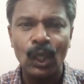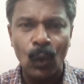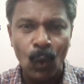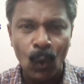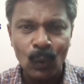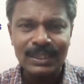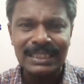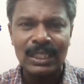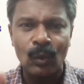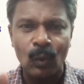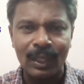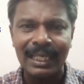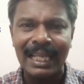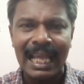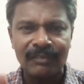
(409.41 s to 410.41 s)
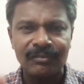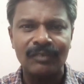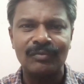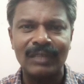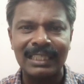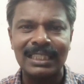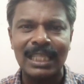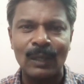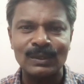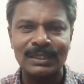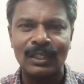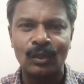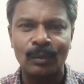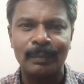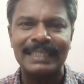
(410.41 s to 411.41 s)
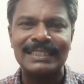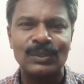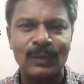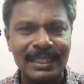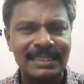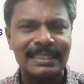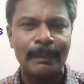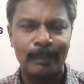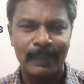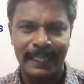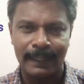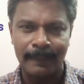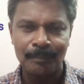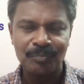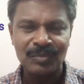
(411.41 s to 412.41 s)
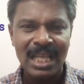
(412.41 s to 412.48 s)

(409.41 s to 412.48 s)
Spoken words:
owes 1,50,000 rupees to his supplier.